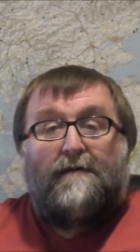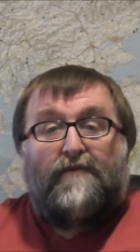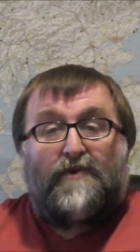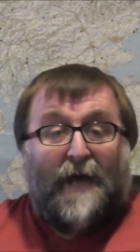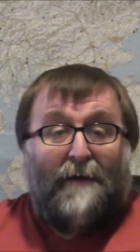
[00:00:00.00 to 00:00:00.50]

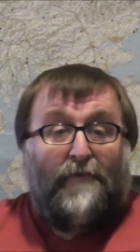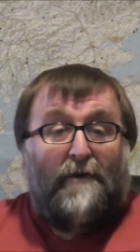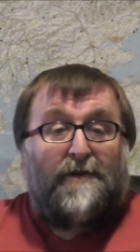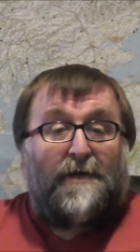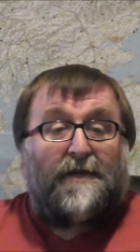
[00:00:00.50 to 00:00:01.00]
For sound
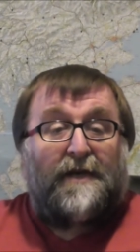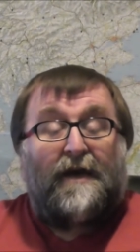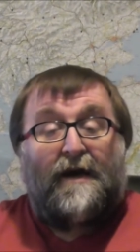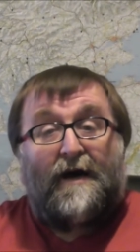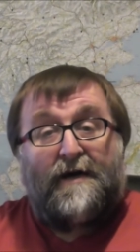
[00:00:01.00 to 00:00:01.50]

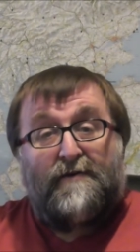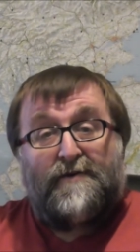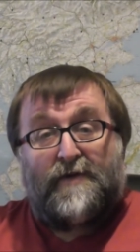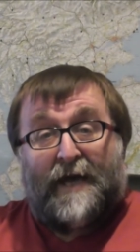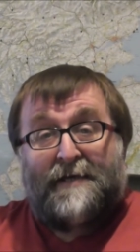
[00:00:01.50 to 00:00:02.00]
processing I
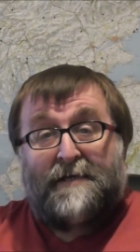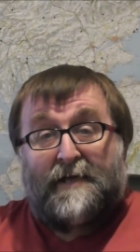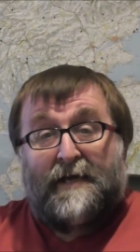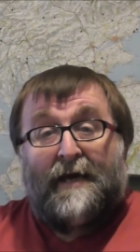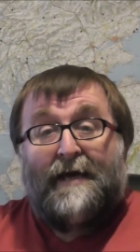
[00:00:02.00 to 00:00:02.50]
use
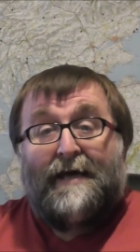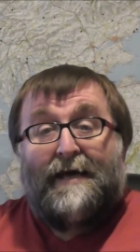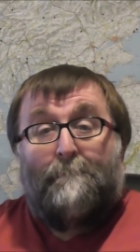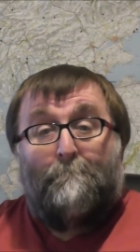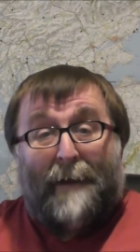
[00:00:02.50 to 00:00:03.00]
Audacity
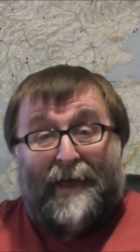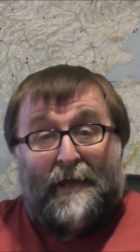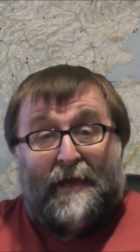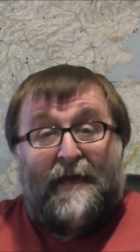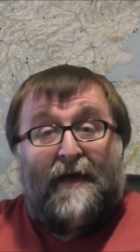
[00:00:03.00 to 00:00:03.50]

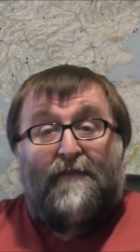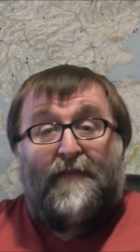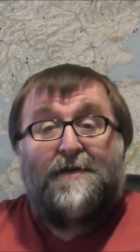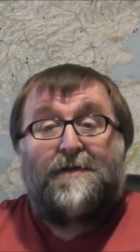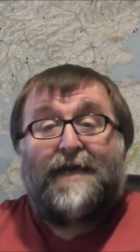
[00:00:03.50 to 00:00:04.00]
mainly.
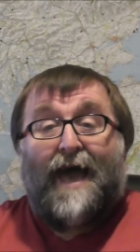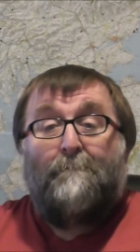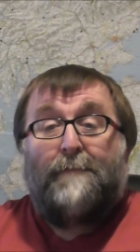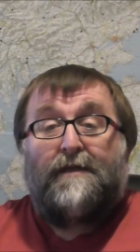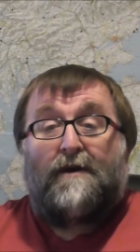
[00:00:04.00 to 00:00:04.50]
This
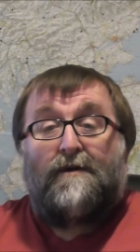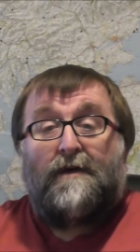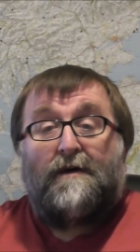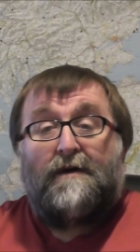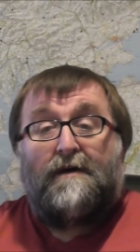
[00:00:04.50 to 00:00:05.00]
can be
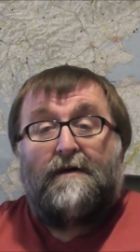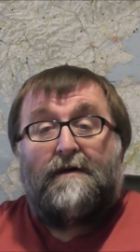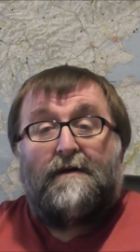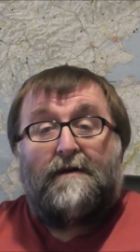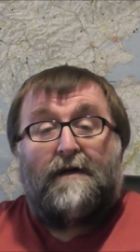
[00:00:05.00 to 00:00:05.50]
done
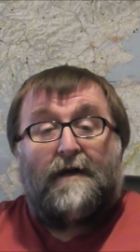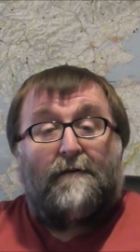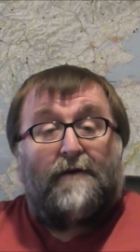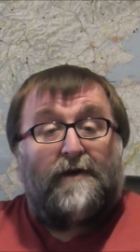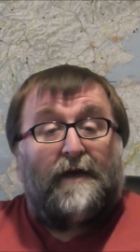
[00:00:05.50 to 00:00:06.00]

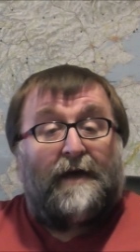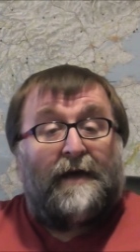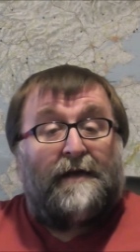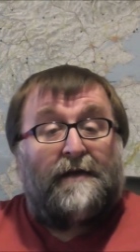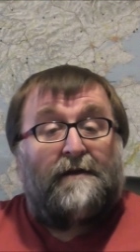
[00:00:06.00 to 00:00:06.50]

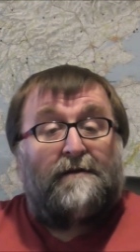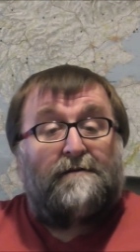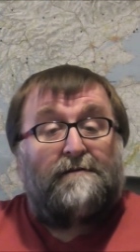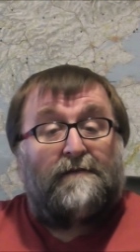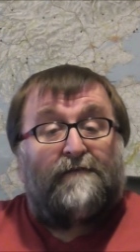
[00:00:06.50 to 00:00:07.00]
in
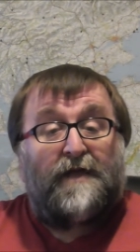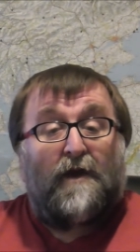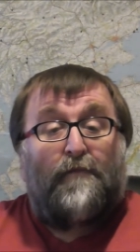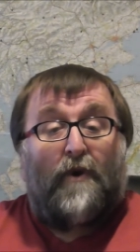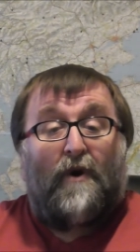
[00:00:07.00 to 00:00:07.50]
the
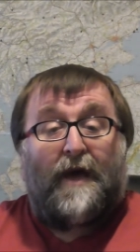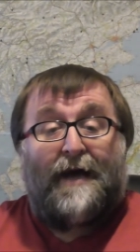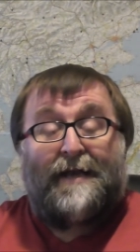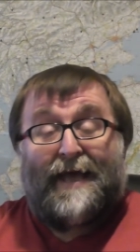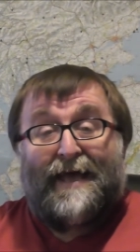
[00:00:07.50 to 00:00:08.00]
Video Proc
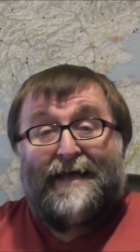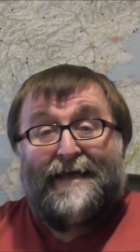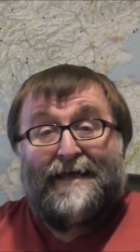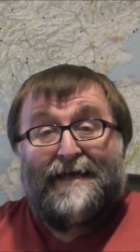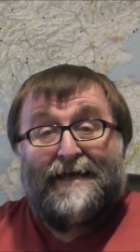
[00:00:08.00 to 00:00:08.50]
and
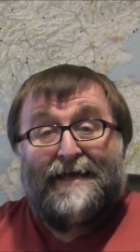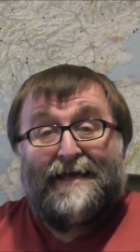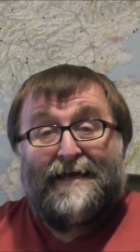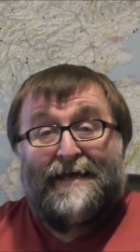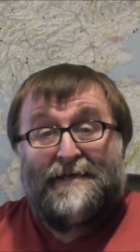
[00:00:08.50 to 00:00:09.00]

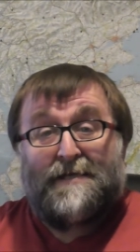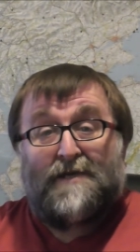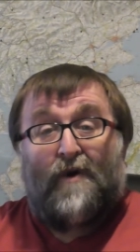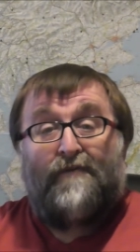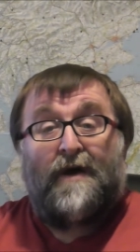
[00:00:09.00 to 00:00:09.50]

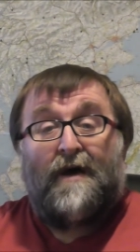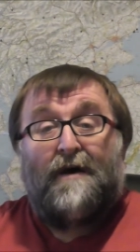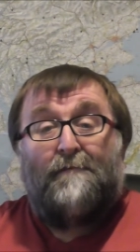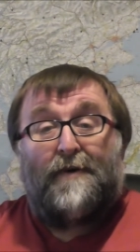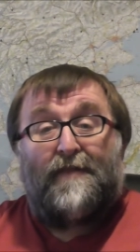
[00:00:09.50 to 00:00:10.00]
EasySoft,
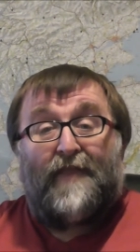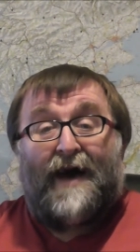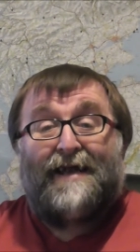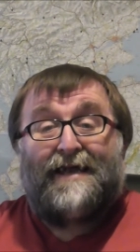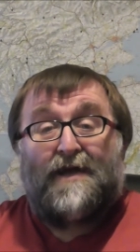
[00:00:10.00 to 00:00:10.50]
but
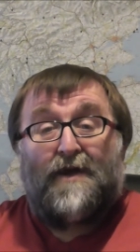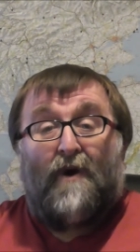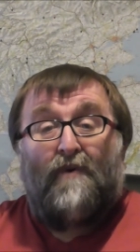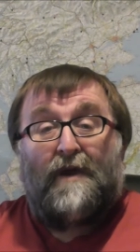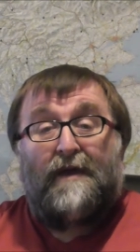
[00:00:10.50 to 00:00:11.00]
that can
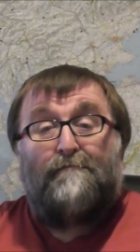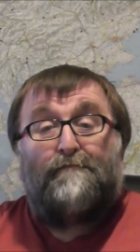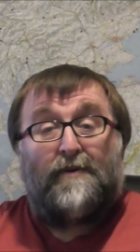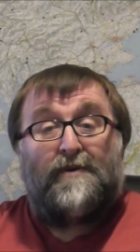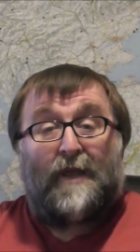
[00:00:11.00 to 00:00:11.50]
only
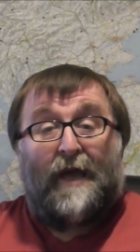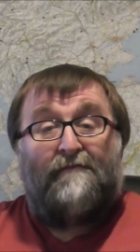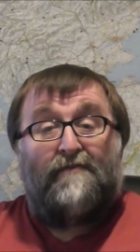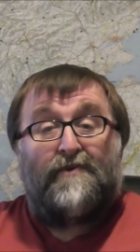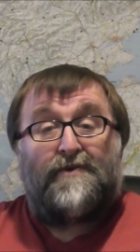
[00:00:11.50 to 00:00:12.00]
boost
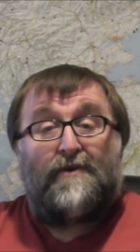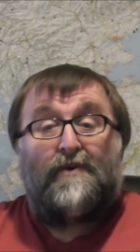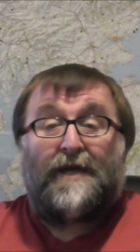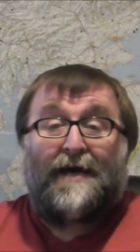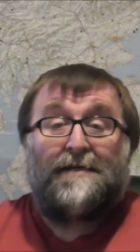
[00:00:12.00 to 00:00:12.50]
levels.
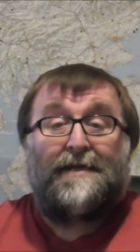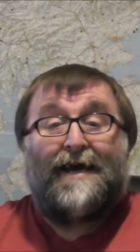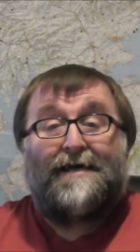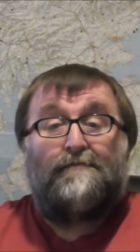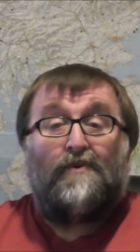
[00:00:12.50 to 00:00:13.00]
Audacity
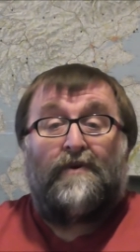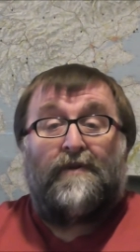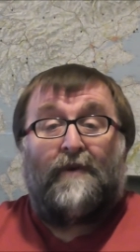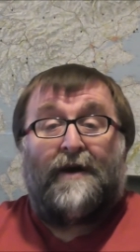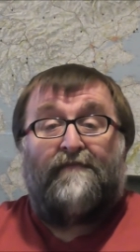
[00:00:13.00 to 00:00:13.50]
has more
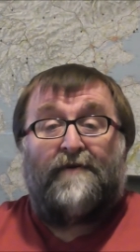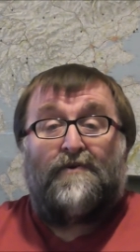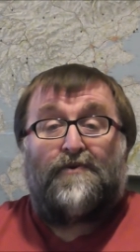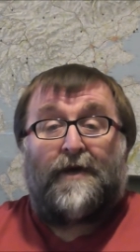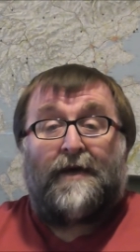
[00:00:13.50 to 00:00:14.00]
in the way of
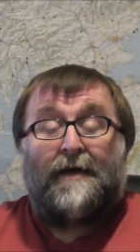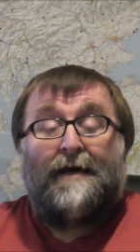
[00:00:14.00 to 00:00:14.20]
filtering.